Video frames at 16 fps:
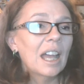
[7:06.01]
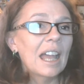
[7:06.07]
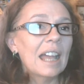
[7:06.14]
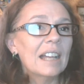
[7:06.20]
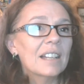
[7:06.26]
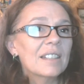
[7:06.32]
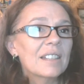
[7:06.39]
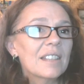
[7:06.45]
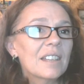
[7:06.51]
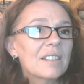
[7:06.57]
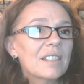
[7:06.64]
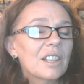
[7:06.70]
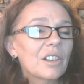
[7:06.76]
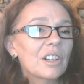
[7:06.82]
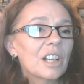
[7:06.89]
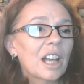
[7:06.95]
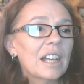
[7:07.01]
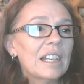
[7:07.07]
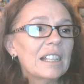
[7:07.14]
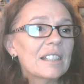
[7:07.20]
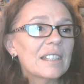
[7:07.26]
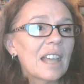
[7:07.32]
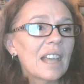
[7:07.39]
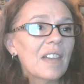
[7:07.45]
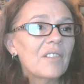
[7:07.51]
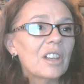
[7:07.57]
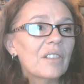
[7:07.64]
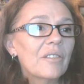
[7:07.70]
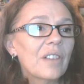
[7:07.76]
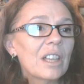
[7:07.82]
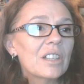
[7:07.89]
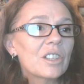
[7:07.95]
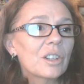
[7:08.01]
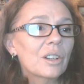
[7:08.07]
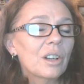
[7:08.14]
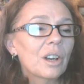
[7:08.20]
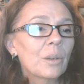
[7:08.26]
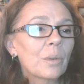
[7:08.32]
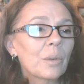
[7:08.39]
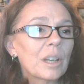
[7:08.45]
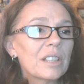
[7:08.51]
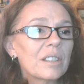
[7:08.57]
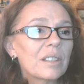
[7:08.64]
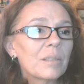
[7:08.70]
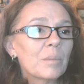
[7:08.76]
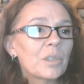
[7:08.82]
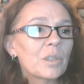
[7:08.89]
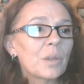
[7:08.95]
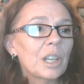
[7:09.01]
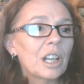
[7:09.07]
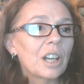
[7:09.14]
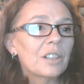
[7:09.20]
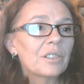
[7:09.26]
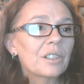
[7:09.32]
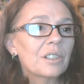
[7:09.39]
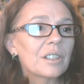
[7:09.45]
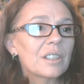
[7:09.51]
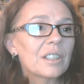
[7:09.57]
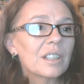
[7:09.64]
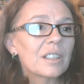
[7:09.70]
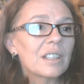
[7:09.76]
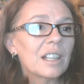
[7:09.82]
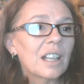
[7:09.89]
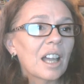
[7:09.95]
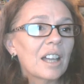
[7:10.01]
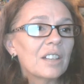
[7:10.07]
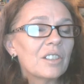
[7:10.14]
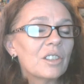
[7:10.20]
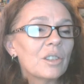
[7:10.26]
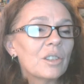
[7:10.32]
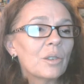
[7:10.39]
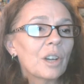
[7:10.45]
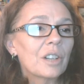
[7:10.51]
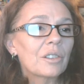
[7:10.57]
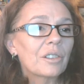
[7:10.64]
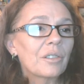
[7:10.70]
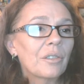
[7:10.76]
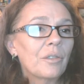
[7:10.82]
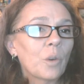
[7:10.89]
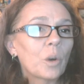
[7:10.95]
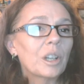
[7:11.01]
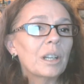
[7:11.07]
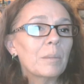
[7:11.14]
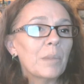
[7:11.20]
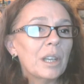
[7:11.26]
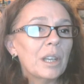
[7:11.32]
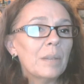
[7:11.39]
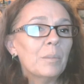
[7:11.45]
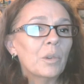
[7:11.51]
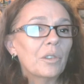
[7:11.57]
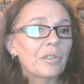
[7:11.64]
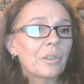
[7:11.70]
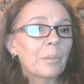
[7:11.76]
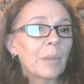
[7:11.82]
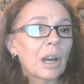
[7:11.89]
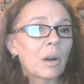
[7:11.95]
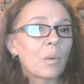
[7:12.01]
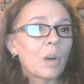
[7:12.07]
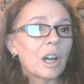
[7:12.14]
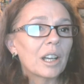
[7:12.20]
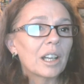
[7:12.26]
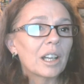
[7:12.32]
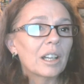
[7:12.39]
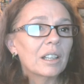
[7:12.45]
And it says here in 97, Ventura arrested between 169 to 240 people for marijuana,